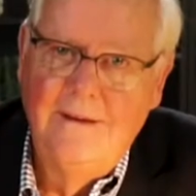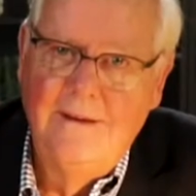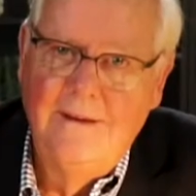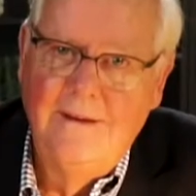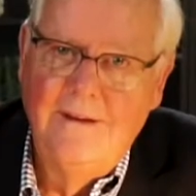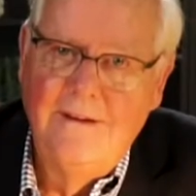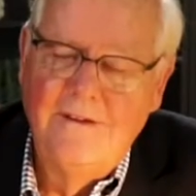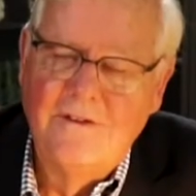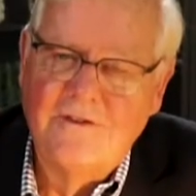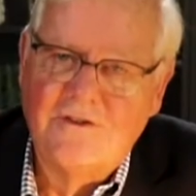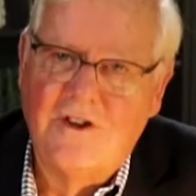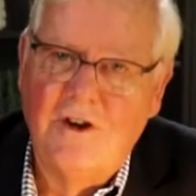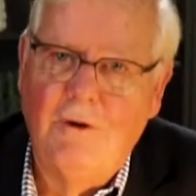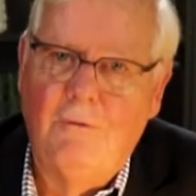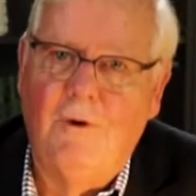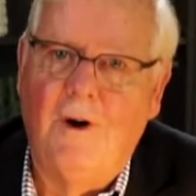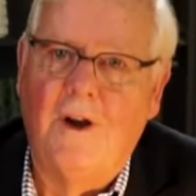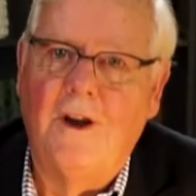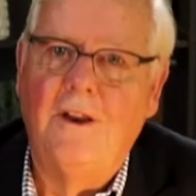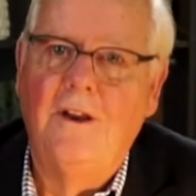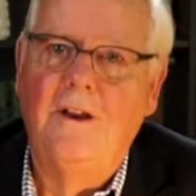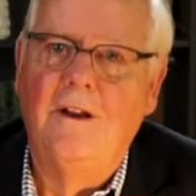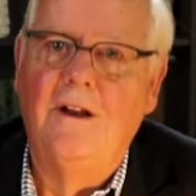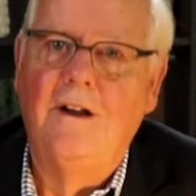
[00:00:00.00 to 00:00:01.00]
So, what
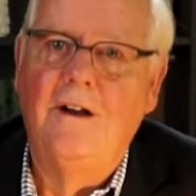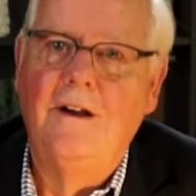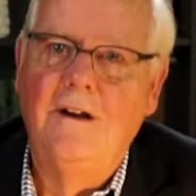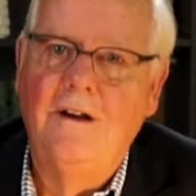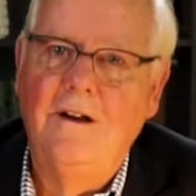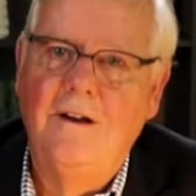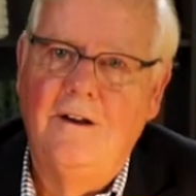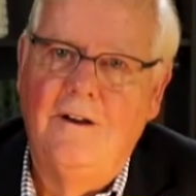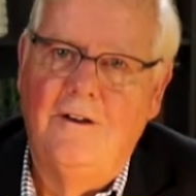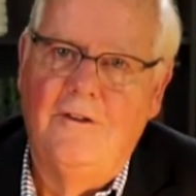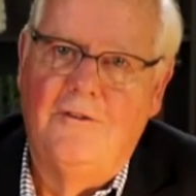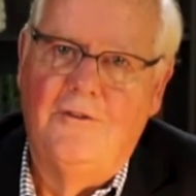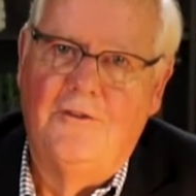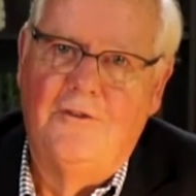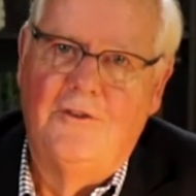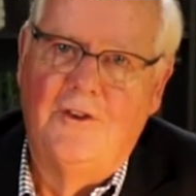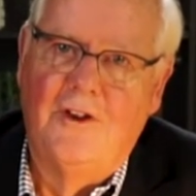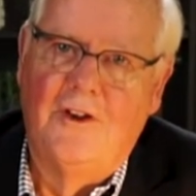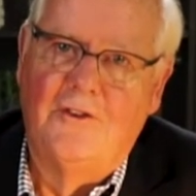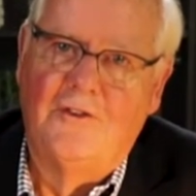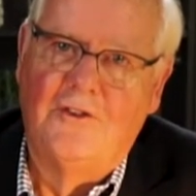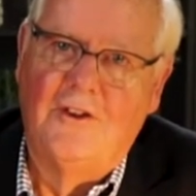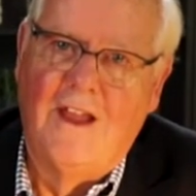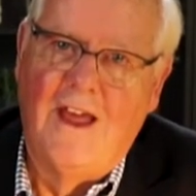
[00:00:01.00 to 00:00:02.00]
on earth
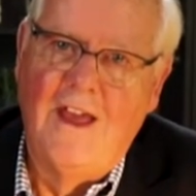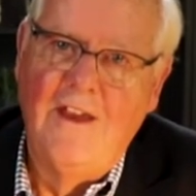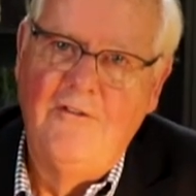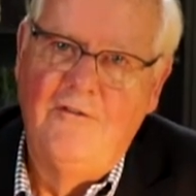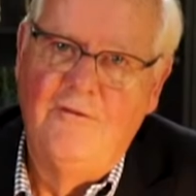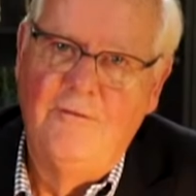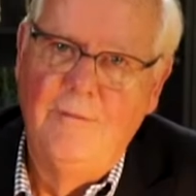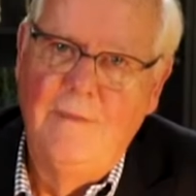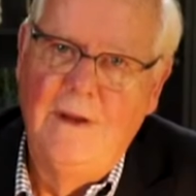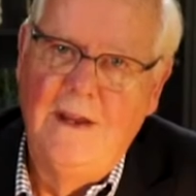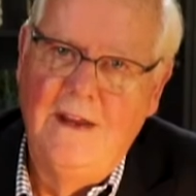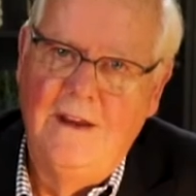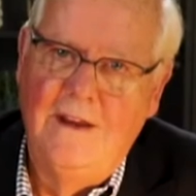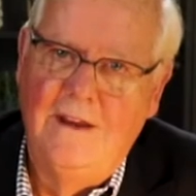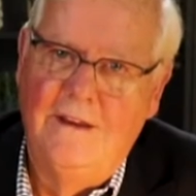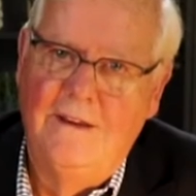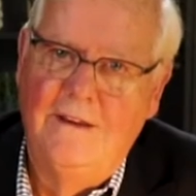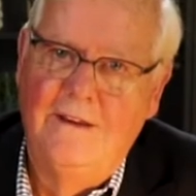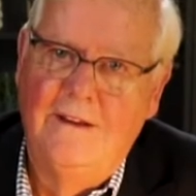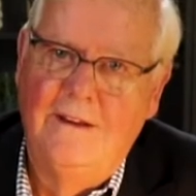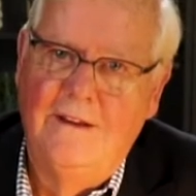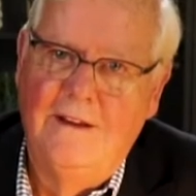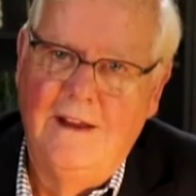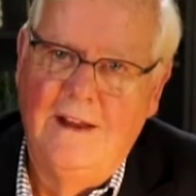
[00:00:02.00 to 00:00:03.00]
does life
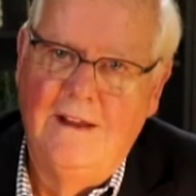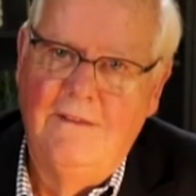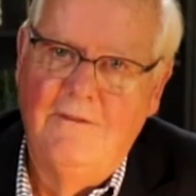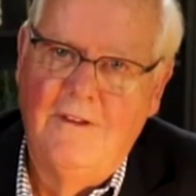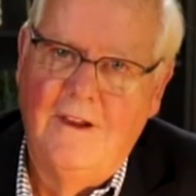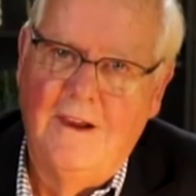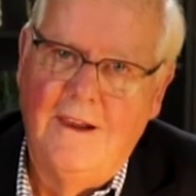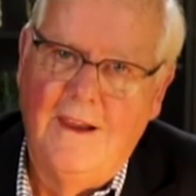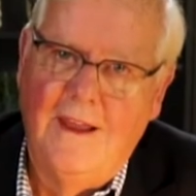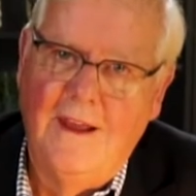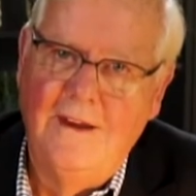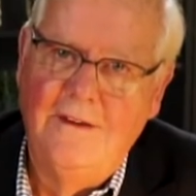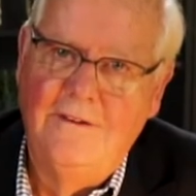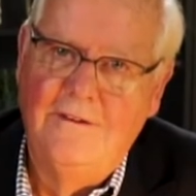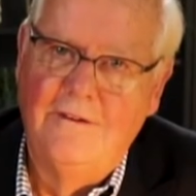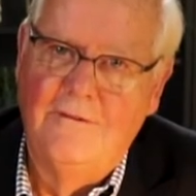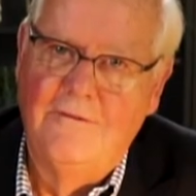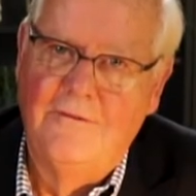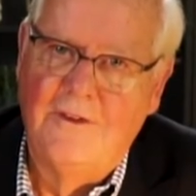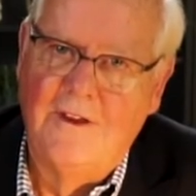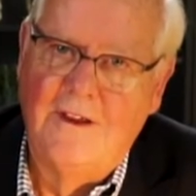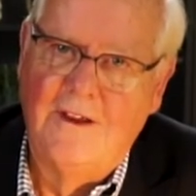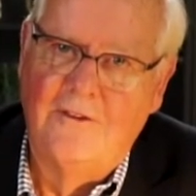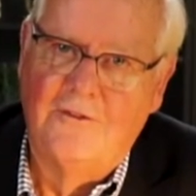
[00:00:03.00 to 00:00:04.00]
mean in the light of
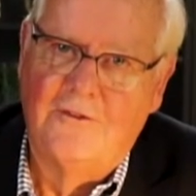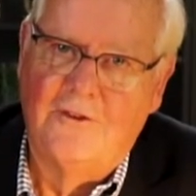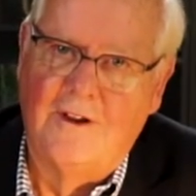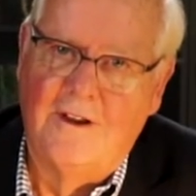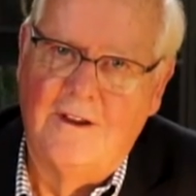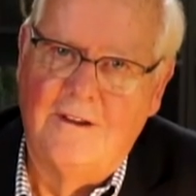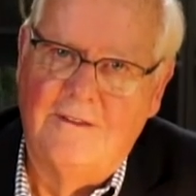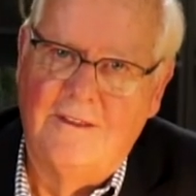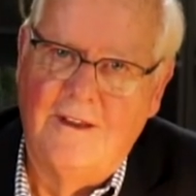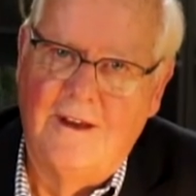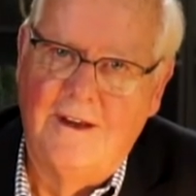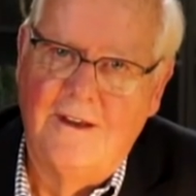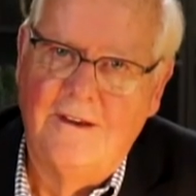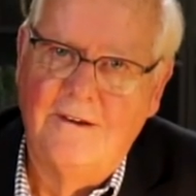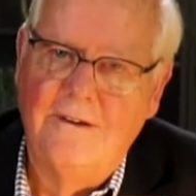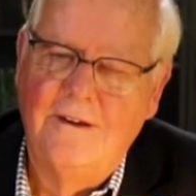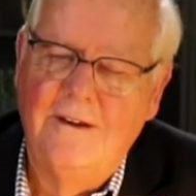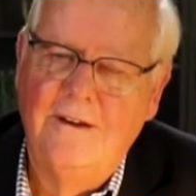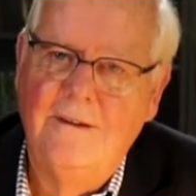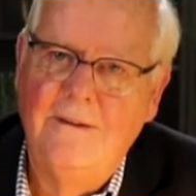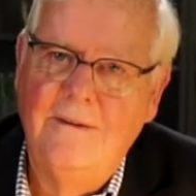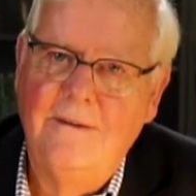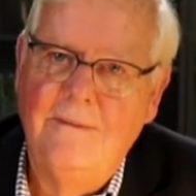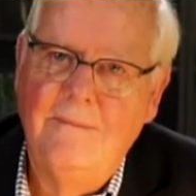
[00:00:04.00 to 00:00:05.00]
things like that?
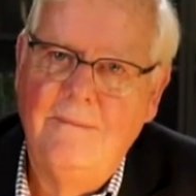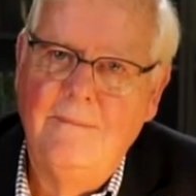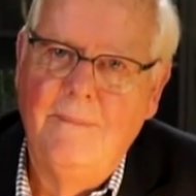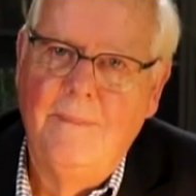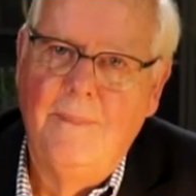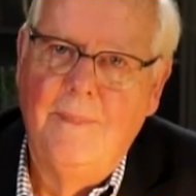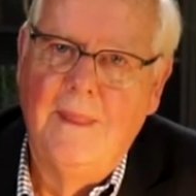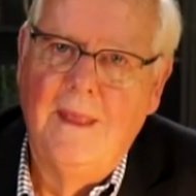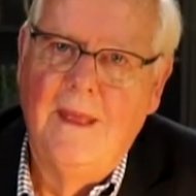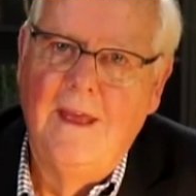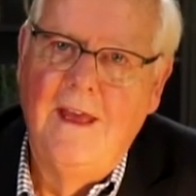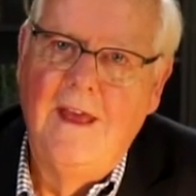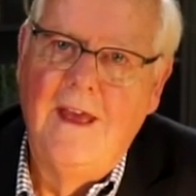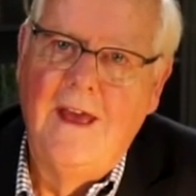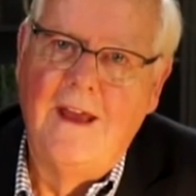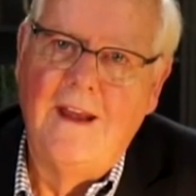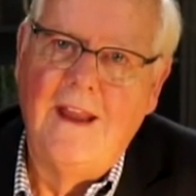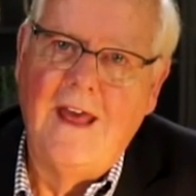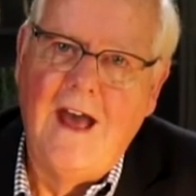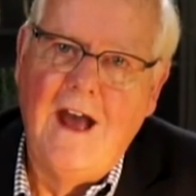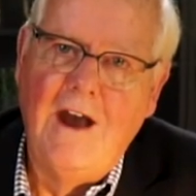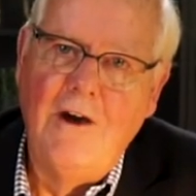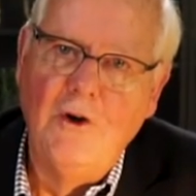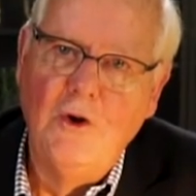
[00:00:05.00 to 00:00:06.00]
And
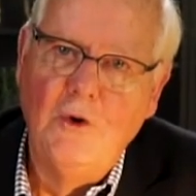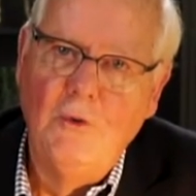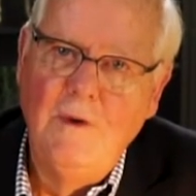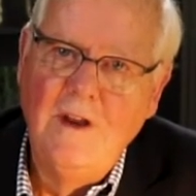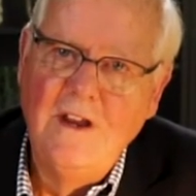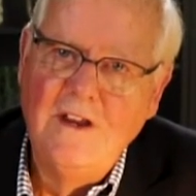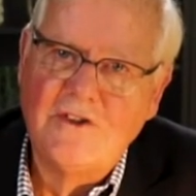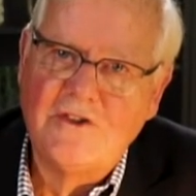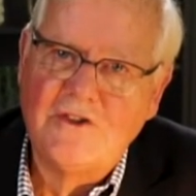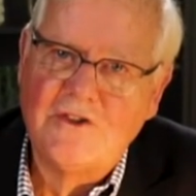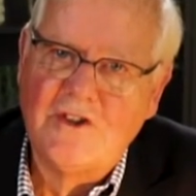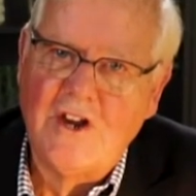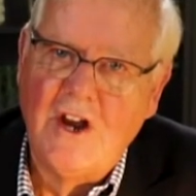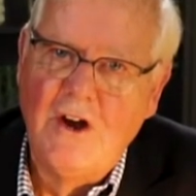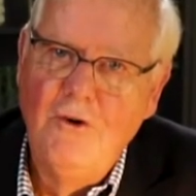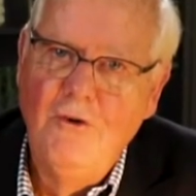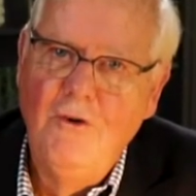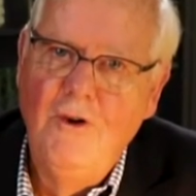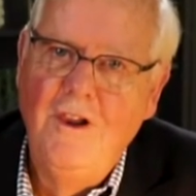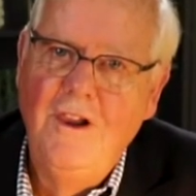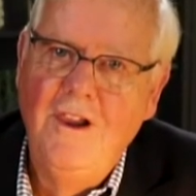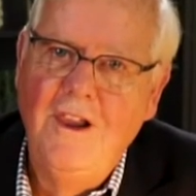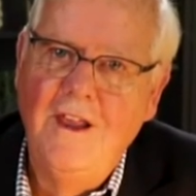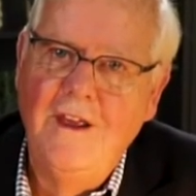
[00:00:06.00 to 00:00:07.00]
how do we so
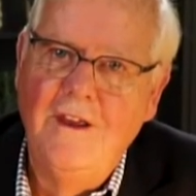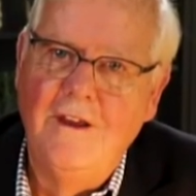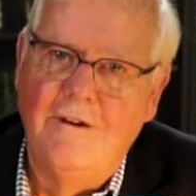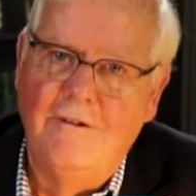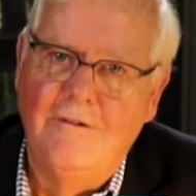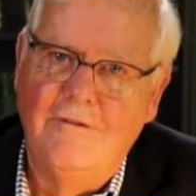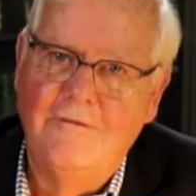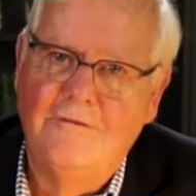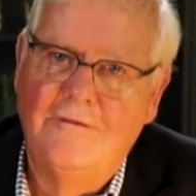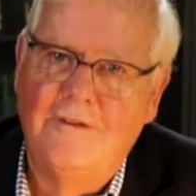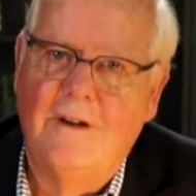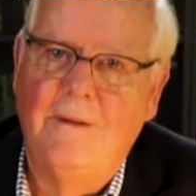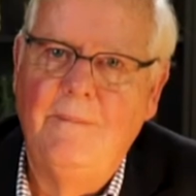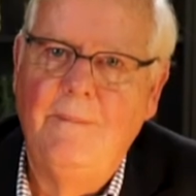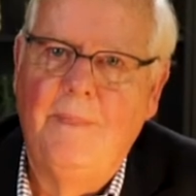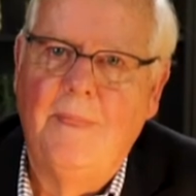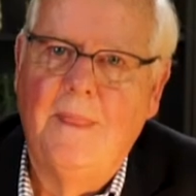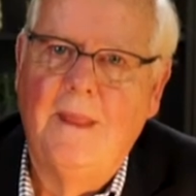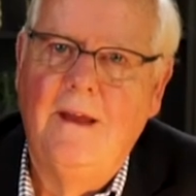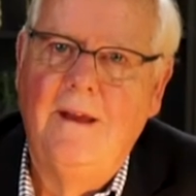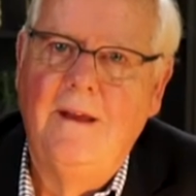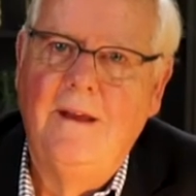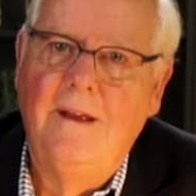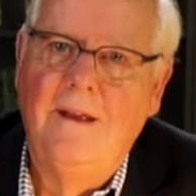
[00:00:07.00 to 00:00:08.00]
live
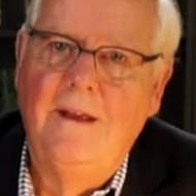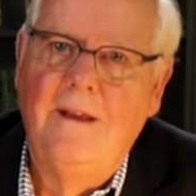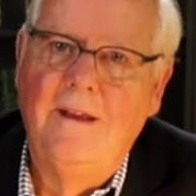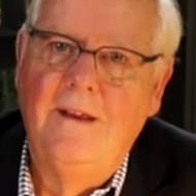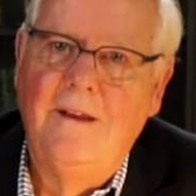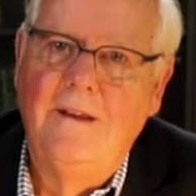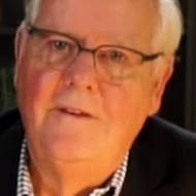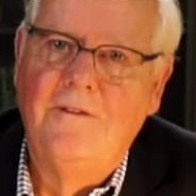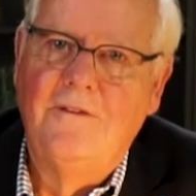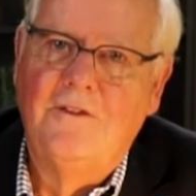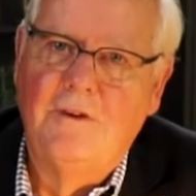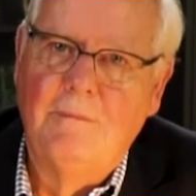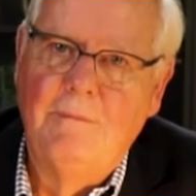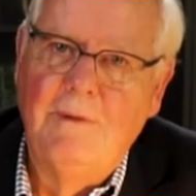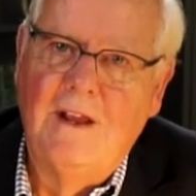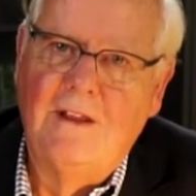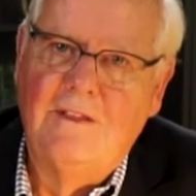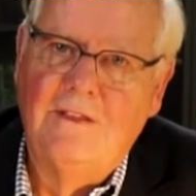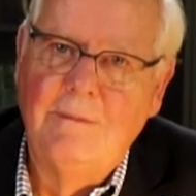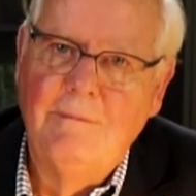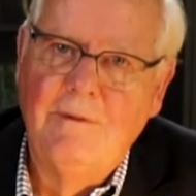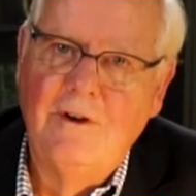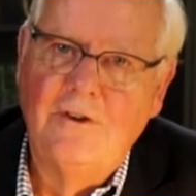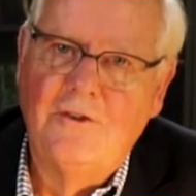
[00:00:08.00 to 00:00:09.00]
to make
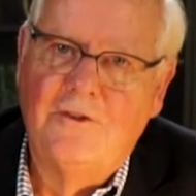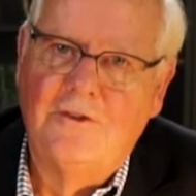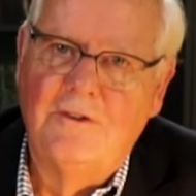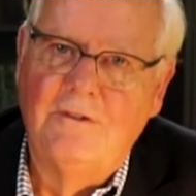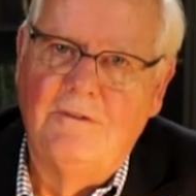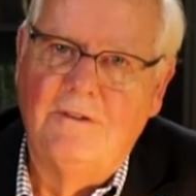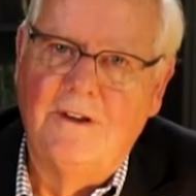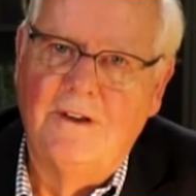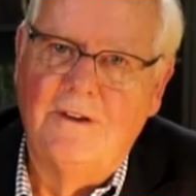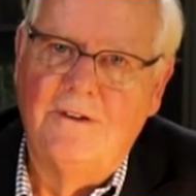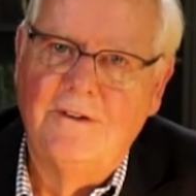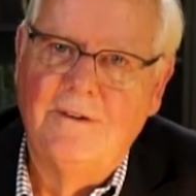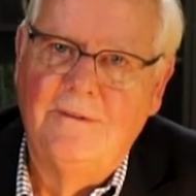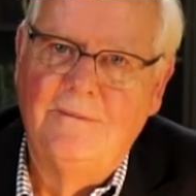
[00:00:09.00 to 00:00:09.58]
the most of it?